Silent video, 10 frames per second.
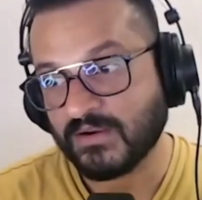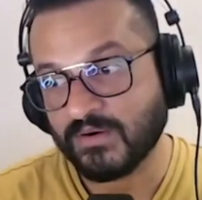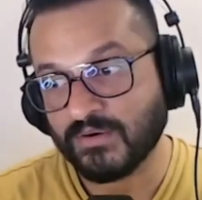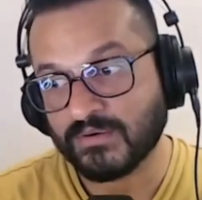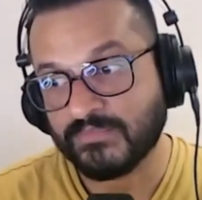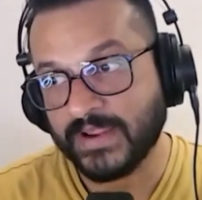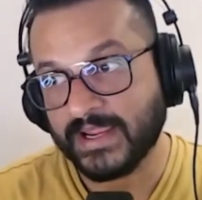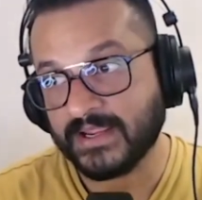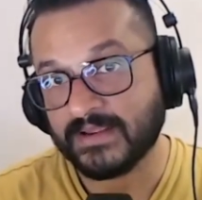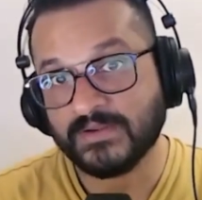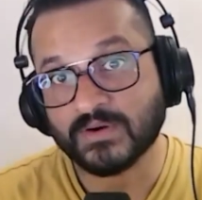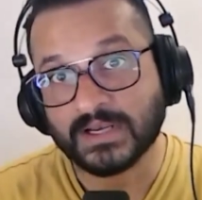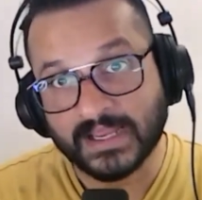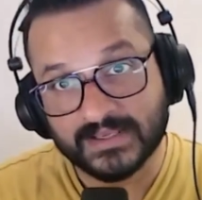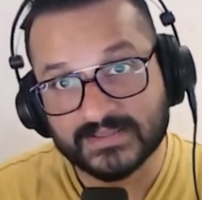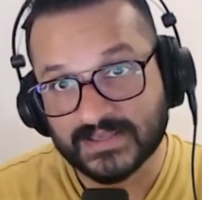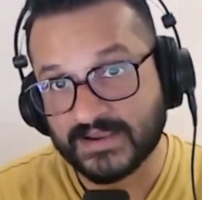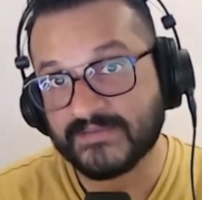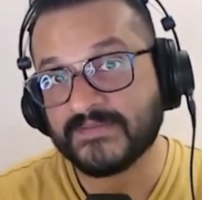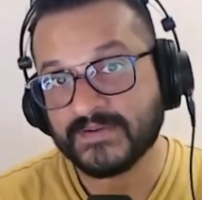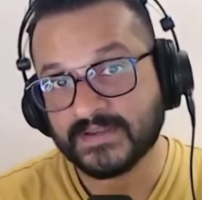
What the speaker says: or where your clients have